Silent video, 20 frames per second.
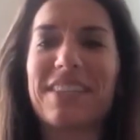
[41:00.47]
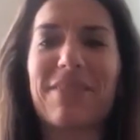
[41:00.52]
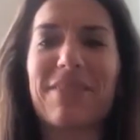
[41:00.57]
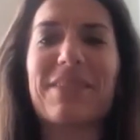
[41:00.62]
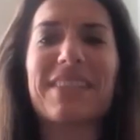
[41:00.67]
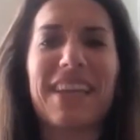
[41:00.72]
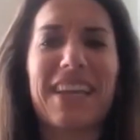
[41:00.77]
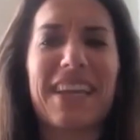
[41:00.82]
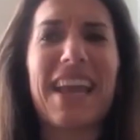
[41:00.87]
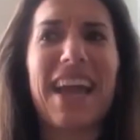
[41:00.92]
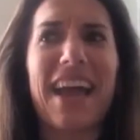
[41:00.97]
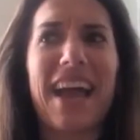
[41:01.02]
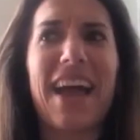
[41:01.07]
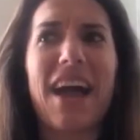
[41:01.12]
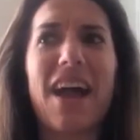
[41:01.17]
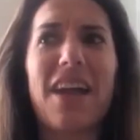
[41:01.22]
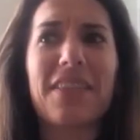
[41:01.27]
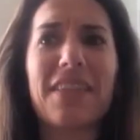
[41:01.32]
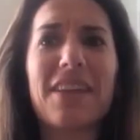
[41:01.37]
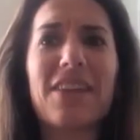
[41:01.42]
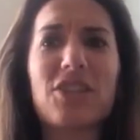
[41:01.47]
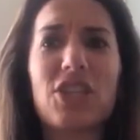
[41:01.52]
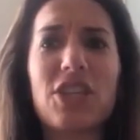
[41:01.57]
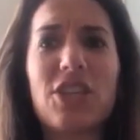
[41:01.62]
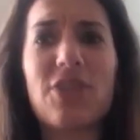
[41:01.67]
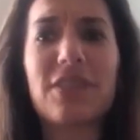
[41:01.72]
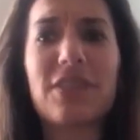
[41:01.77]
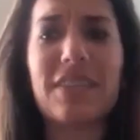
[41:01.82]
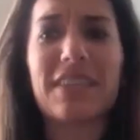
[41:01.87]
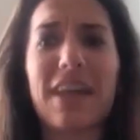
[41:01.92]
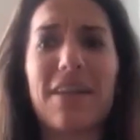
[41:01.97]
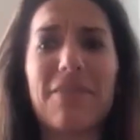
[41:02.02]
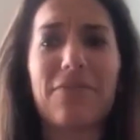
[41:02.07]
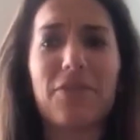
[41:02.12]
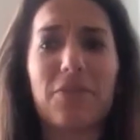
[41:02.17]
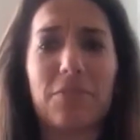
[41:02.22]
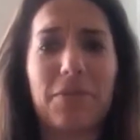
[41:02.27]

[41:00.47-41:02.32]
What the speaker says: I was like, yeah, I think she uses that for a